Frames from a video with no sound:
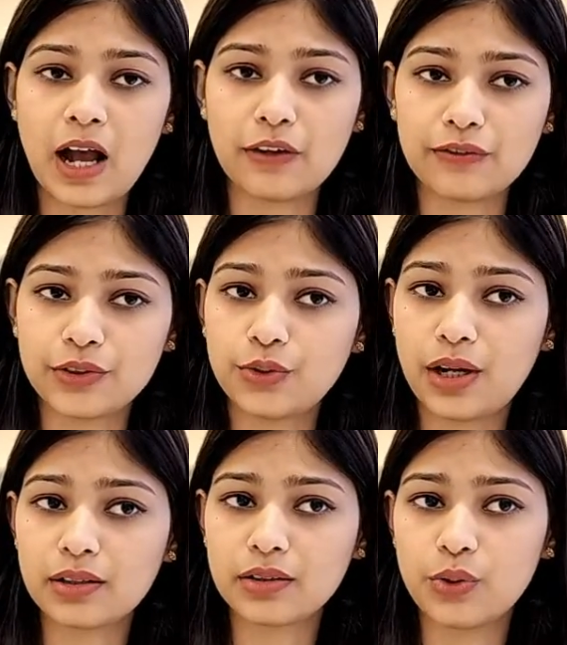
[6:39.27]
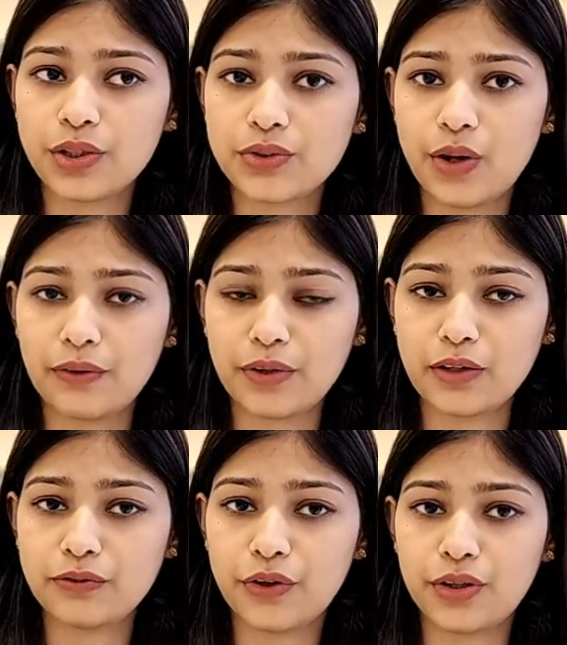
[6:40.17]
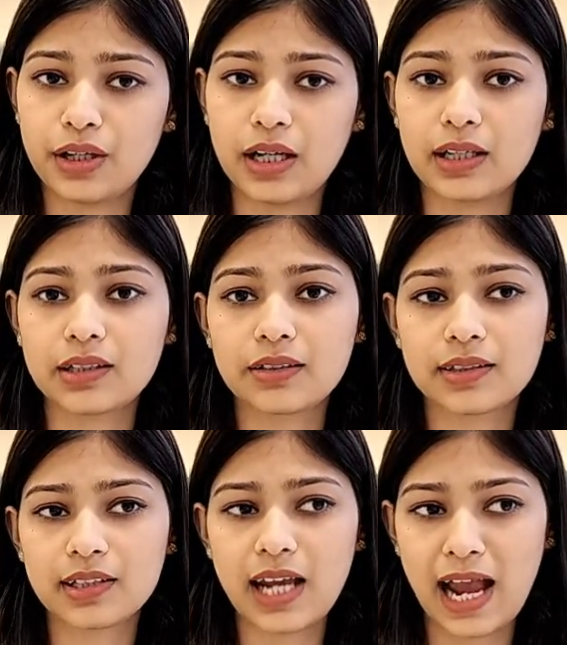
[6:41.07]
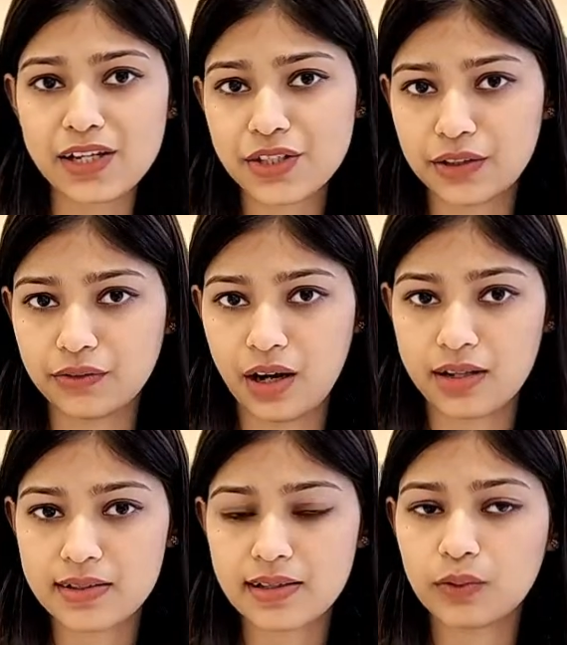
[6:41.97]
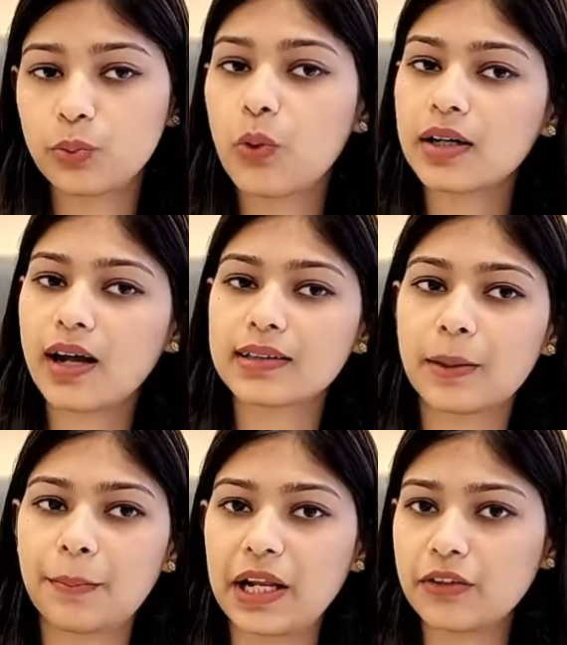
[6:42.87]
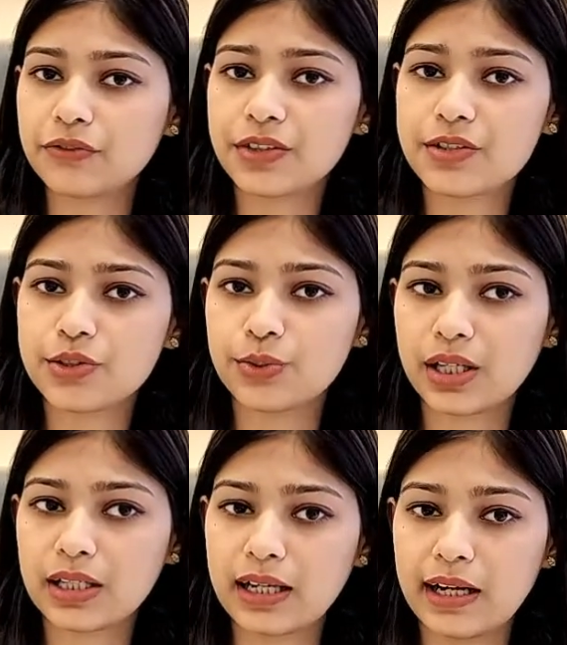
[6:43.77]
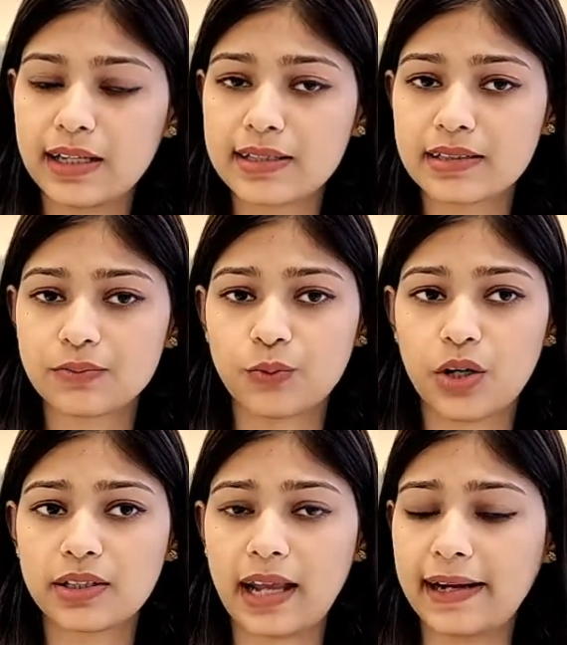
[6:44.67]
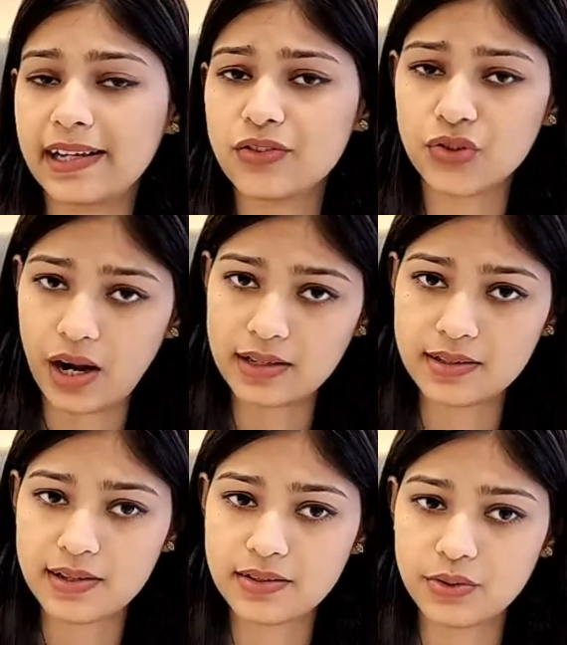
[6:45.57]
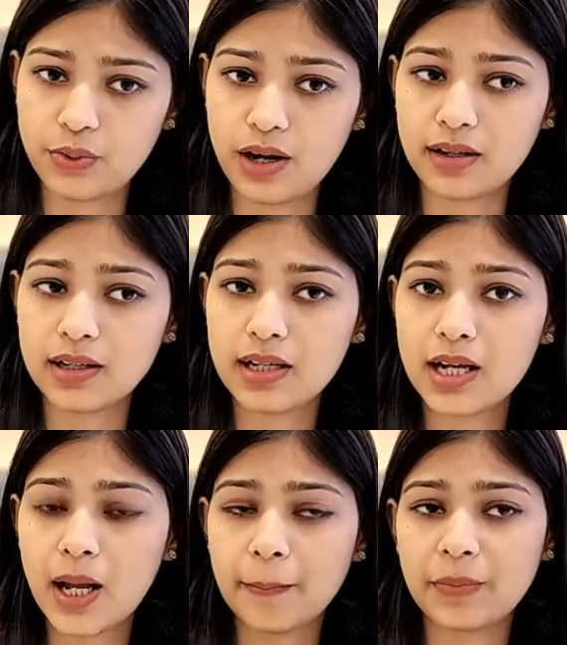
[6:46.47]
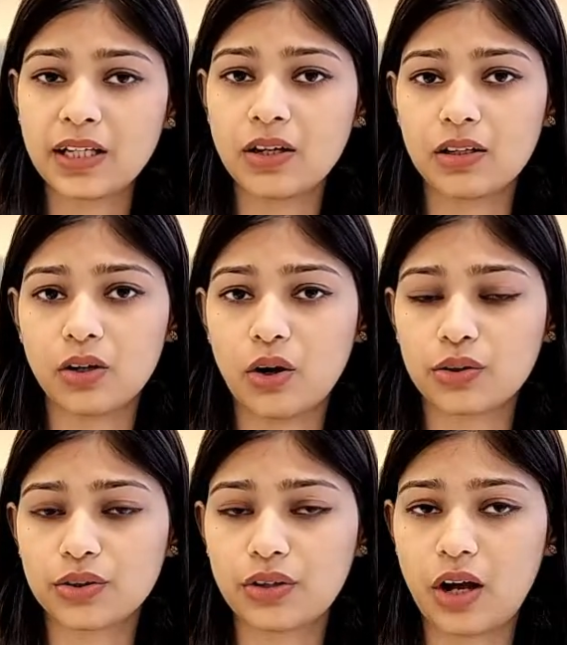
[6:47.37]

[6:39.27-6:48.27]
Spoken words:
are going to avail for a cash advance, then what are the benefits you can get, what hidden charges you are being allowed